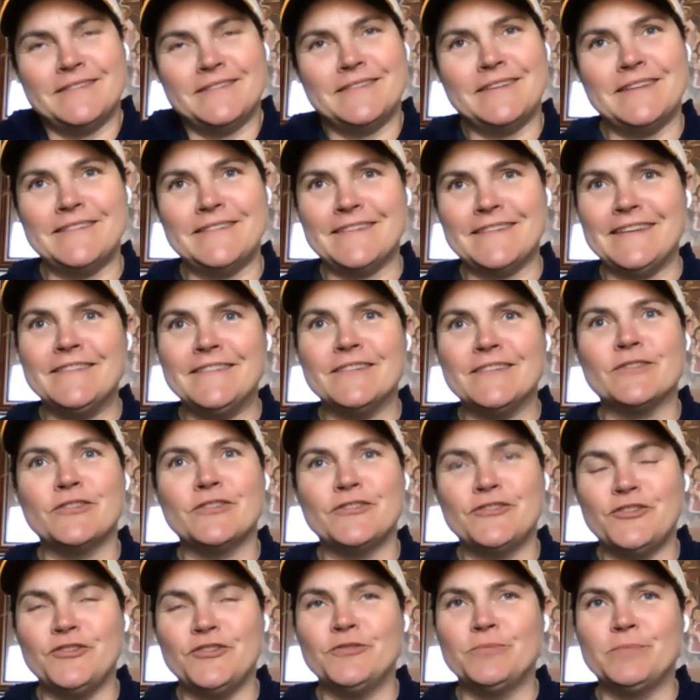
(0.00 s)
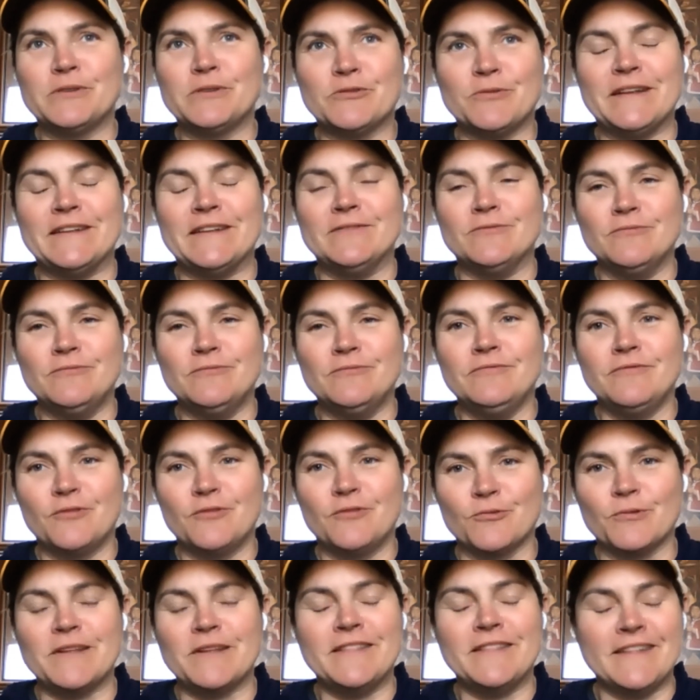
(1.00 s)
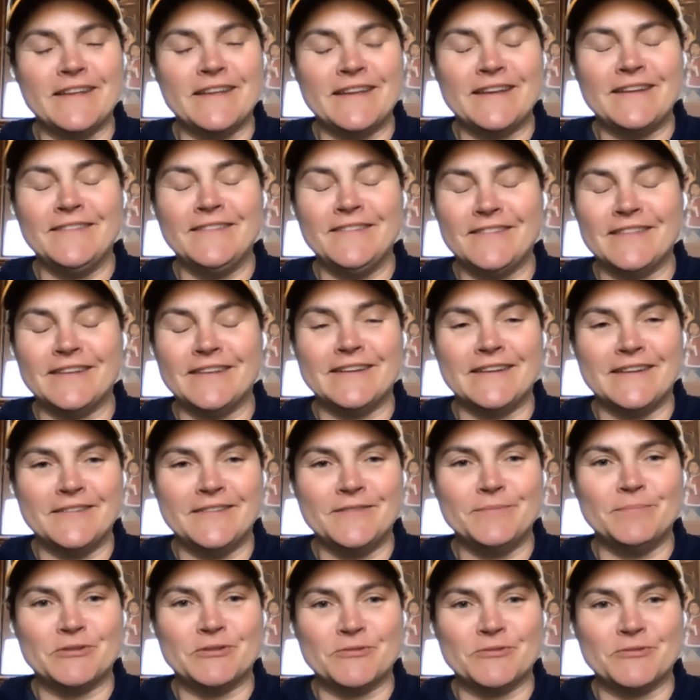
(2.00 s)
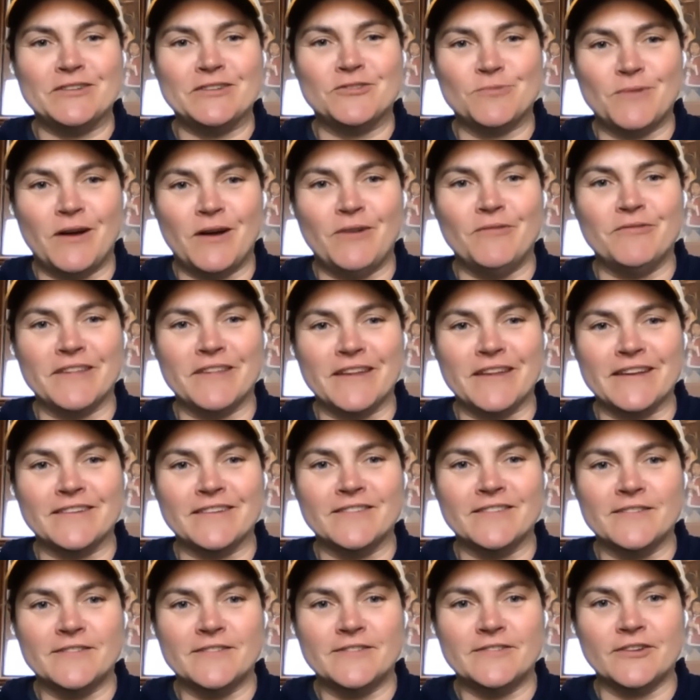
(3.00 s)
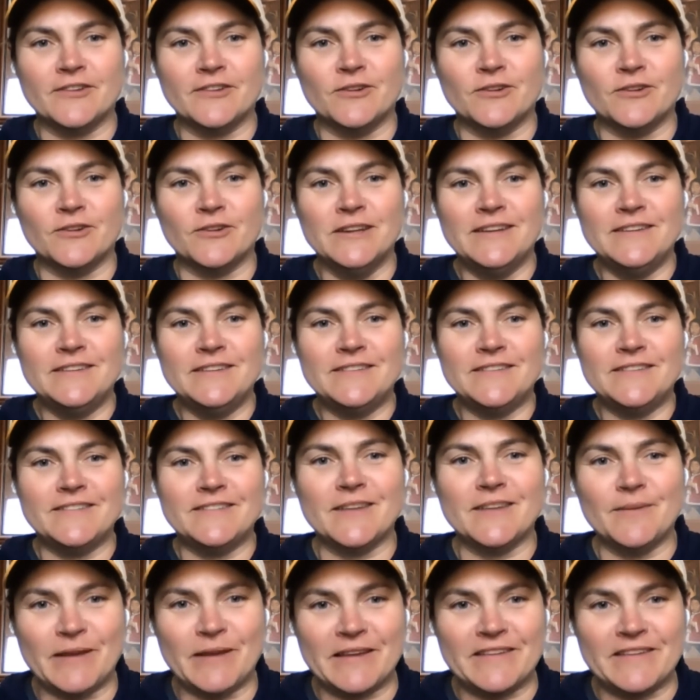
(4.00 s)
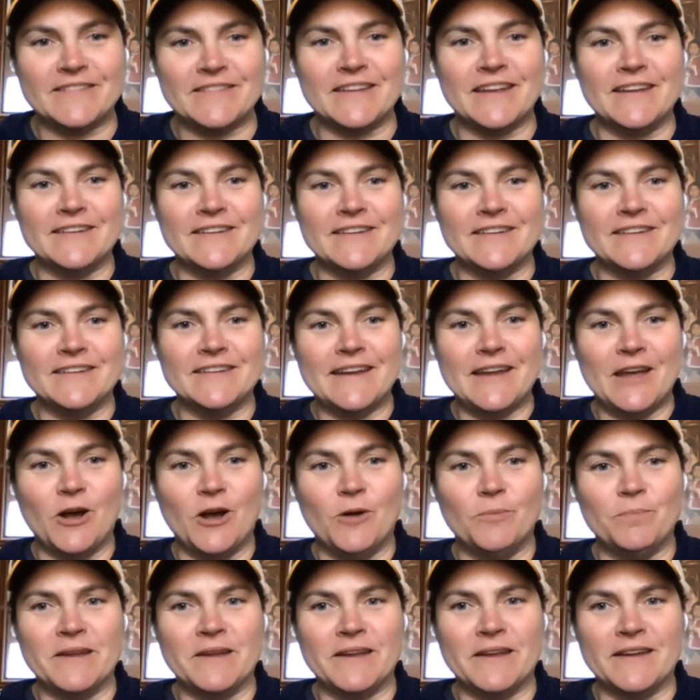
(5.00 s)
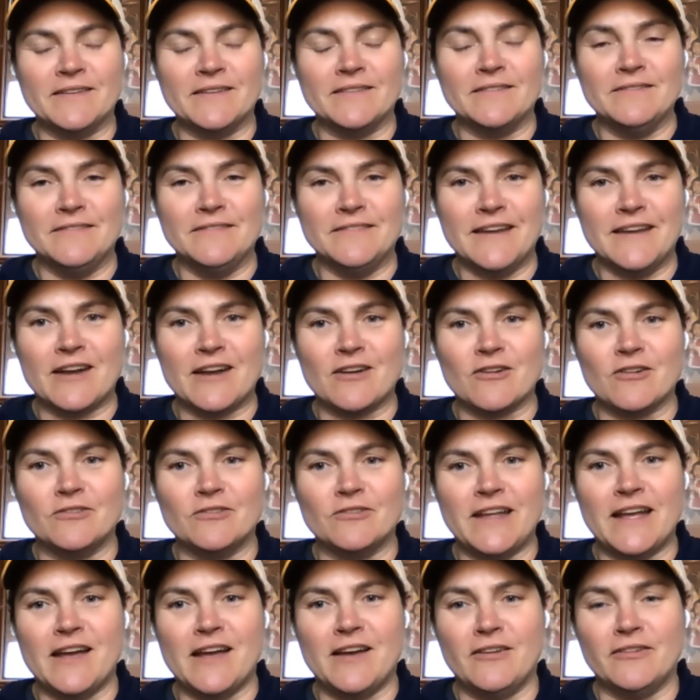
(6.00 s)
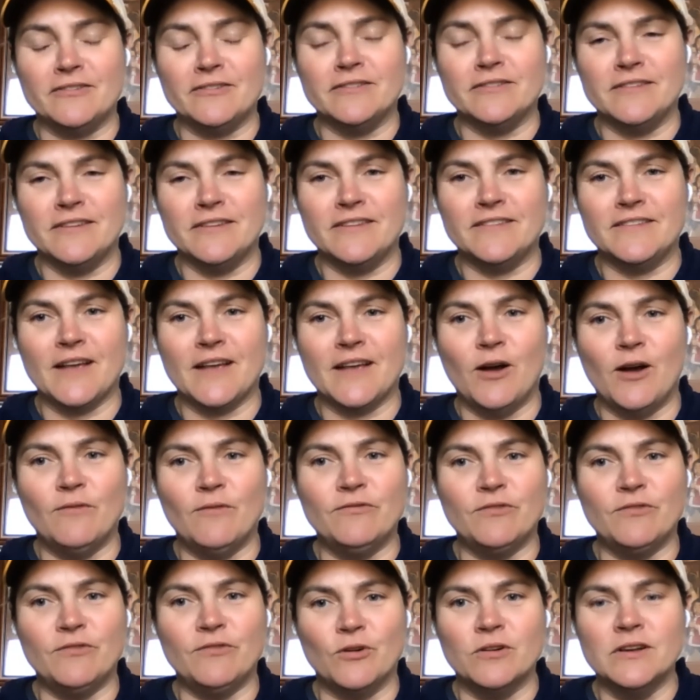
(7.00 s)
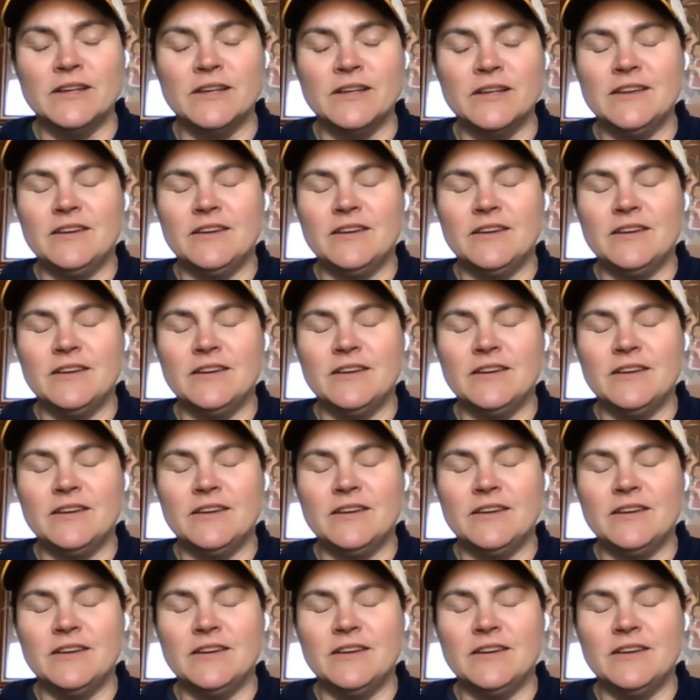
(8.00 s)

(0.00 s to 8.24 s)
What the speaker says: it's easier to choose between 3 things than it is between 12 things. So to some extent, helping narrow down is helpful.